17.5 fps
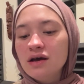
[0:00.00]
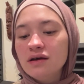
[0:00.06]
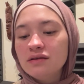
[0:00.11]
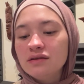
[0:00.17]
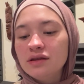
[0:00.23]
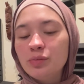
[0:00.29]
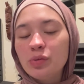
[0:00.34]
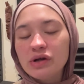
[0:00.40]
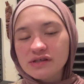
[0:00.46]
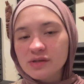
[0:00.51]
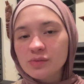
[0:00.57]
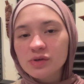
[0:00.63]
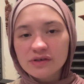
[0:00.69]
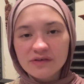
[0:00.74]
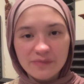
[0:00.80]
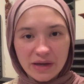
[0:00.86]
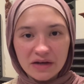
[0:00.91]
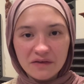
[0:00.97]
the principle
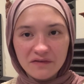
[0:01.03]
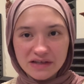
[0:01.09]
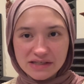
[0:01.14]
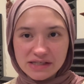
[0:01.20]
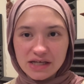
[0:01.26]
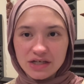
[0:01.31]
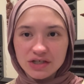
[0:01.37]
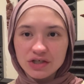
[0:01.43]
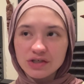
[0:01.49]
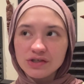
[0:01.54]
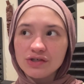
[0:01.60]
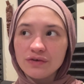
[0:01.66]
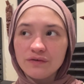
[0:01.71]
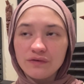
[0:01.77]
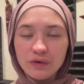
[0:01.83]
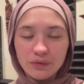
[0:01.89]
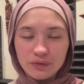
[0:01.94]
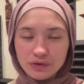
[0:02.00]
of manifestation. So
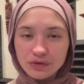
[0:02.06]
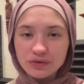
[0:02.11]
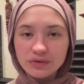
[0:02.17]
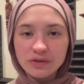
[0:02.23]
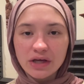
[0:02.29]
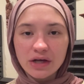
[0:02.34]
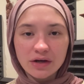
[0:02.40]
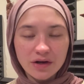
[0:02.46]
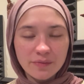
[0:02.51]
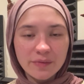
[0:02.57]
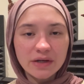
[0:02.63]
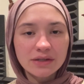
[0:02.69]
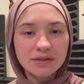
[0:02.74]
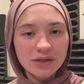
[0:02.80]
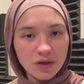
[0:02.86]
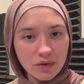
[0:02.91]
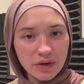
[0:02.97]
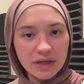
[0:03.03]
if you truly are committed
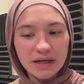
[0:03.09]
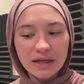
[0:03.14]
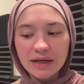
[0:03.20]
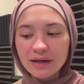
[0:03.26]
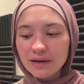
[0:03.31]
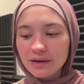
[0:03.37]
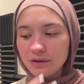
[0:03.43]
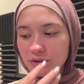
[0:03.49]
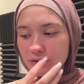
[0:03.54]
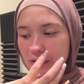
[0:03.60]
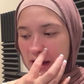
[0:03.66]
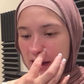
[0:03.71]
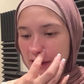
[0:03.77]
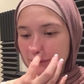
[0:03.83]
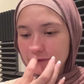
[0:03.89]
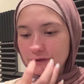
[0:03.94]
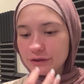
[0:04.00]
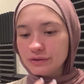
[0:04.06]
to quitting, you
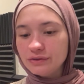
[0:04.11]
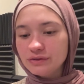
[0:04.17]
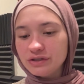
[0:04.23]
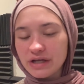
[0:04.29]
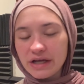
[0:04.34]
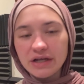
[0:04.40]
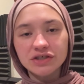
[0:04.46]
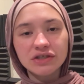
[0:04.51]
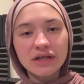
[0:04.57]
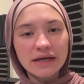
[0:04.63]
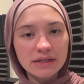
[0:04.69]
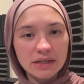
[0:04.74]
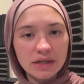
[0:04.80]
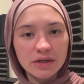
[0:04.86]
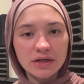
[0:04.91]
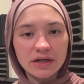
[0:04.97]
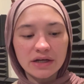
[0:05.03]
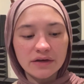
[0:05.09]
have to change that
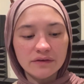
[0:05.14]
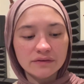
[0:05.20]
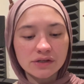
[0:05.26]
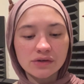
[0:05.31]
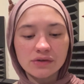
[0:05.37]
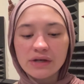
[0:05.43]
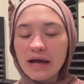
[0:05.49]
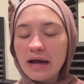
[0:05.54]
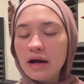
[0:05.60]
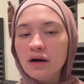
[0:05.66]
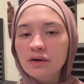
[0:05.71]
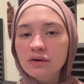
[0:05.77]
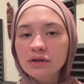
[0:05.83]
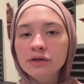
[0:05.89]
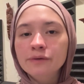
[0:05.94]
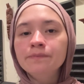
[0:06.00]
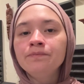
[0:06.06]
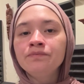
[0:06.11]
narrative. So
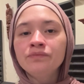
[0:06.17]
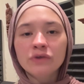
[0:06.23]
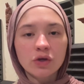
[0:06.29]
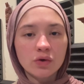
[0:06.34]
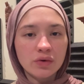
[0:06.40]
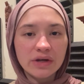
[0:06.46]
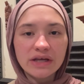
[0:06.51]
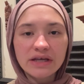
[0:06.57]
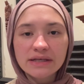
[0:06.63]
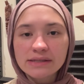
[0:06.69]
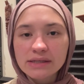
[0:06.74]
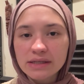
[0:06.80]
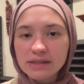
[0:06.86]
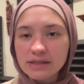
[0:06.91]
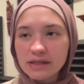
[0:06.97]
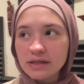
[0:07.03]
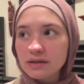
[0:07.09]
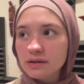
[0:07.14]
now quitting is
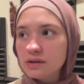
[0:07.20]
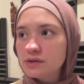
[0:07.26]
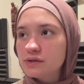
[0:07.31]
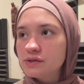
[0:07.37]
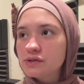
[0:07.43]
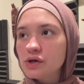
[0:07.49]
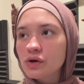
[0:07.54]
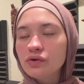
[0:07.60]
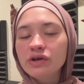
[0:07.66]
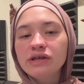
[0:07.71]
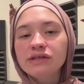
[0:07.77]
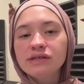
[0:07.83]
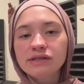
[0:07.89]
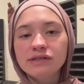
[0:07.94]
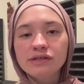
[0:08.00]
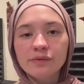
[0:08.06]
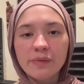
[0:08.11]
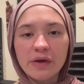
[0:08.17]
easy. It's so
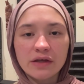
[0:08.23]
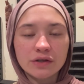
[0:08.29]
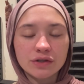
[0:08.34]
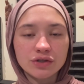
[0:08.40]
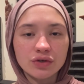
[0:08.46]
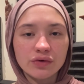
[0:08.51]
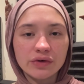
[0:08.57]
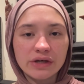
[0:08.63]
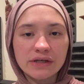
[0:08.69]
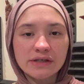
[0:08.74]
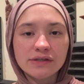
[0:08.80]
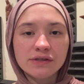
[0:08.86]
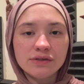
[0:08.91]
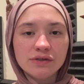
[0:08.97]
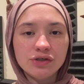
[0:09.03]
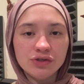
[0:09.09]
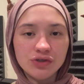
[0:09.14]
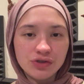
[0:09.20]
easy to make the choice
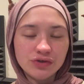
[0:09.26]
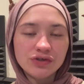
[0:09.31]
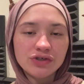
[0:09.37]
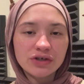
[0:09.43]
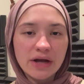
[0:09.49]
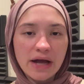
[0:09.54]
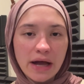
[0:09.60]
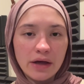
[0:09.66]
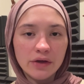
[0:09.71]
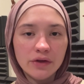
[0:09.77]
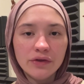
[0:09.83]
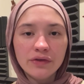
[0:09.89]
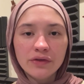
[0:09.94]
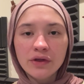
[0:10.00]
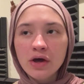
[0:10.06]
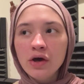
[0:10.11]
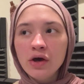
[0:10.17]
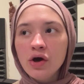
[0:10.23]
to choose your health
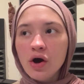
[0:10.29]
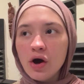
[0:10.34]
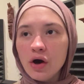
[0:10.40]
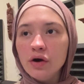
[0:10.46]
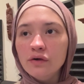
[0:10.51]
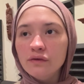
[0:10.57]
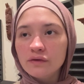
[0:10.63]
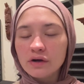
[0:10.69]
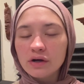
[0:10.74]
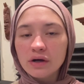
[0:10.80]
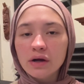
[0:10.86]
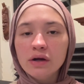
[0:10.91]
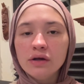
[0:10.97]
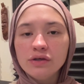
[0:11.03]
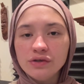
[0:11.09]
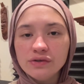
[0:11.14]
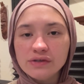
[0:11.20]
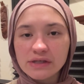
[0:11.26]
over
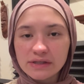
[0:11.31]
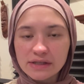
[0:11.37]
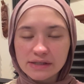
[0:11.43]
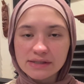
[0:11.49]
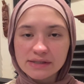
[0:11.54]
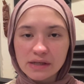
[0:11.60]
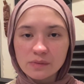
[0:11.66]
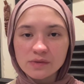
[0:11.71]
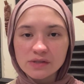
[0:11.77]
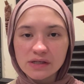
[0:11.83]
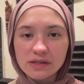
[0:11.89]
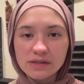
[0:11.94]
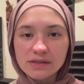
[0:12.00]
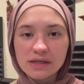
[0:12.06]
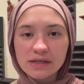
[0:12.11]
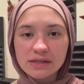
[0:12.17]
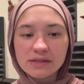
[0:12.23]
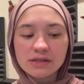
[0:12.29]
using this
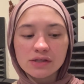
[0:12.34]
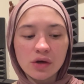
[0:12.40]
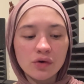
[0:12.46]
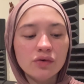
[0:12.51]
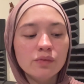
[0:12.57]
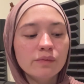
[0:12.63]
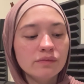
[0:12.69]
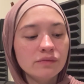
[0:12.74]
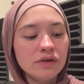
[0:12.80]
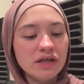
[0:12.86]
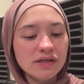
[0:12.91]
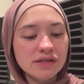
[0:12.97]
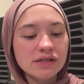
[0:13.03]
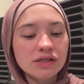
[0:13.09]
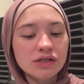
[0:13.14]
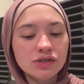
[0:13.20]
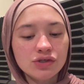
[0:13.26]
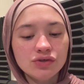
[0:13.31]
substance. It's so
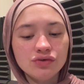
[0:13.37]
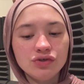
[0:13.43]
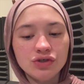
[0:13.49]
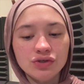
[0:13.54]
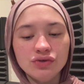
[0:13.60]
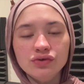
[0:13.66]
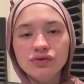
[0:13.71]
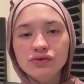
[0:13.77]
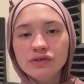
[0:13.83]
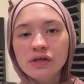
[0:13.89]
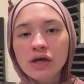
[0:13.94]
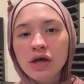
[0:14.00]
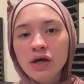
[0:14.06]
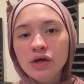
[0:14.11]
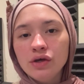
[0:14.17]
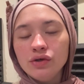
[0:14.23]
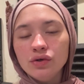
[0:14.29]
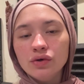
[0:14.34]
easy to choose
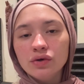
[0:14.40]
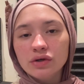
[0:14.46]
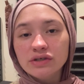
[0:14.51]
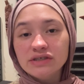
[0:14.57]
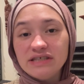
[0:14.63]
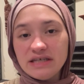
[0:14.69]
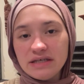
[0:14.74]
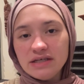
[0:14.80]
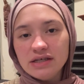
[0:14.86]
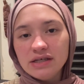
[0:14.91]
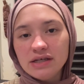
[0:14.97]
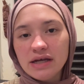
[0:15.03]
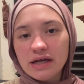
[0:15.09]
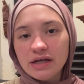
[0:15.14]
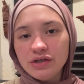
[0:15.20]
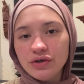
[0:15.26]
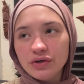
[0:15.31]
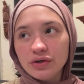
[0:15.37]
your dean
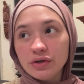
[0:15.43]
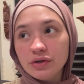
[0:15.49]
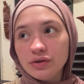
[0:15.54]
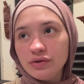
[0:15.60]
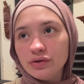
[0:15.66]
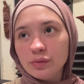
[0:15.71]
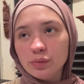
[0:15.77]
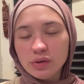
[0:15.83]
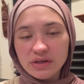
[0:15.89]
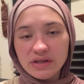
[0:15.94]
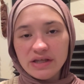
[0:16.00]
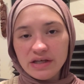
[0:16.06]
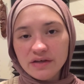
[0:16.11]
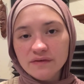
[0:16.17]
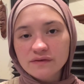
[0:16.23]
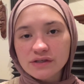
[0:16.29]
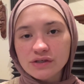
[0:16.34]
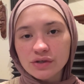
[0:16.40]
and your
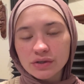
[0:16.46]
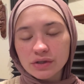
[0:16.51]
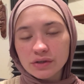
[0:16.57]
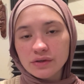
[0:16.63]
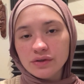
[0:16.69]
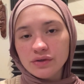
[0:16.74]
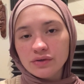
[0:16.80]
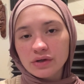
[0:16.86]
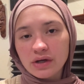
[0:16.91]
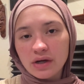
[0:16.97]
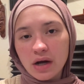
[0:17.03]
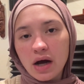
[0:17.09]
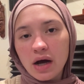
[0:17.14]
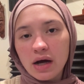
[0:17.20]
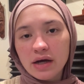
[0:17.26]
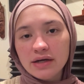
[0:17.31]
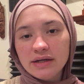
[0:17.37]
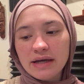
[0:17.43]
beliefs, your
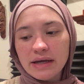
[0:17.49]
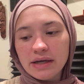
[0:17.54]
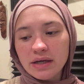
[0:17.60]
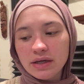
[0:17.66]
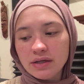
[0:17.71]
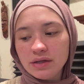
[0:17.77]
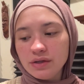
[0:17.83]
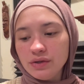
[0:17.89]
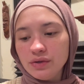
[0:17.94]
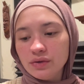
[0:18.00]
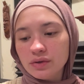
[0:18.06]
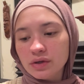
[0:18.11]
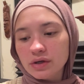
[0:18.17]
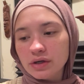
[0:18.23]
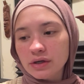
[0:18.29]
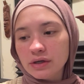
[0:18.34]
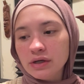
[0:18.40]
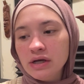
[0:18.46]
God and
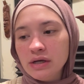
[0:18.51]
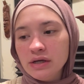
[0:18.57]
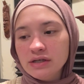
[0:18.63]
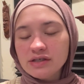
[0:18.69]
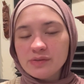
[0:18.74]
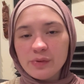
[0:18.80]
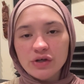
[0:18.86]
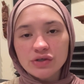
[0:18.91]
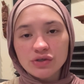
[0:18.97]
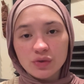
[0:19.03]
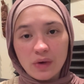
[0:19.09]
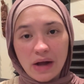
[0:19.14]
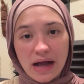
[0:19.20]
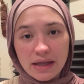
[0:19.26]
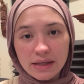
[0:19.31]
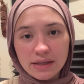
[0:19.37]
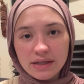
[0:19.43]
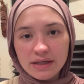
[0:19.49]
your
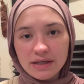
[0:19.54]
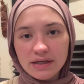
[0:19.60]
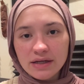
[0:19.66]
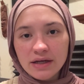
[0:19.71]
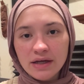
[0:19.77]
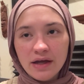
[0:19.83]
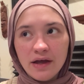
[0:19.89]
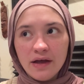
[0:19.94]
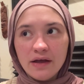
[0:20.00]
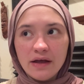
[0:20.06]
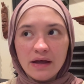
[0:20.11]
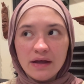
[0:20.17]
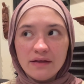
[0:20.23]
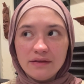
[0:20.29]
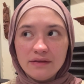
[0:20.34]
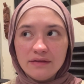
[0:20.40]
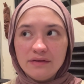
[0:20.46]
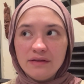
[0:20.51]
spirituality,
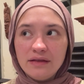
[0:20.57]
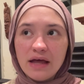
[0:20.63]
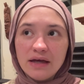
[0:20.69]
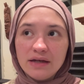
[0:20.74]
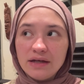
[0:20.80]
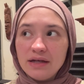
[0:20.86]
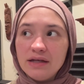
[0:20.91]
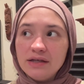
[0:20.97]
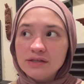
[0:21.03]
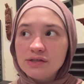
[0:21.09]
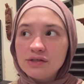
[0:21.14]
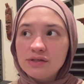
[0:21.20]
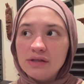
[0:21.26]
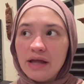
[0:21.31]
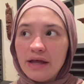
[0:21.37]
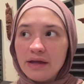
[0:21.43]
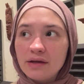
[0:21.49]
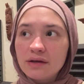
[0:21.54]
than it is
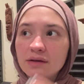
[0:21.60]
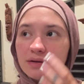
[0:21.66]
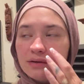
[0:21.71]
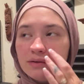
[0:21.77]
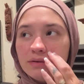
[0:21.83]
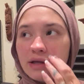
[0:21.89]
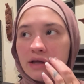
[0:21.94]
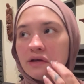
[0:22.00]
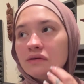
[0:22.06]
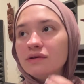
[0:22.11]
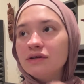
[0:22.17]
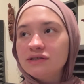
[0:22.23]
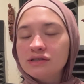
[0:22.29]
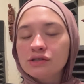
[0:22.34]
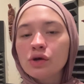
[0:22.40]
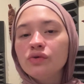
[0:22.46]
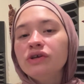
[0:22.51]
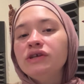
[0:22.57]
like it's
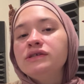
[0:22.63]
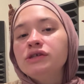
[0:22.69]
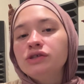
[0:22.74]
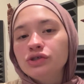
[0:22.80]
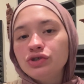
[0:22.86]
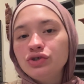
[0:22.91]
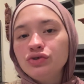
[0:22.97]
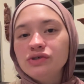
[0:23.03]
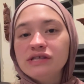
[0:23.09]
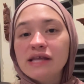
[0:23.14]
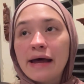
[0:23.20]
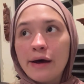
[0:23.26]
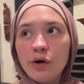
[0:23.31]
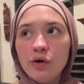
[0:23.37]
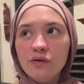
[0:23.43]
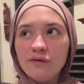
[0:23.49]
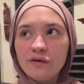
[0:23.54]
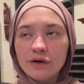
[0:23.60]
so easy to choose that
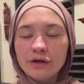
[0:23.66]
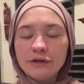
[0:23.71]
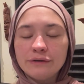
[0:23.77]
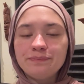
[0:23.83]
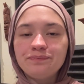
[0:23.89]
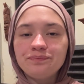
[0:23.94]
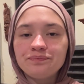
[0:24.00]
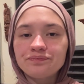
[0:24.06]
over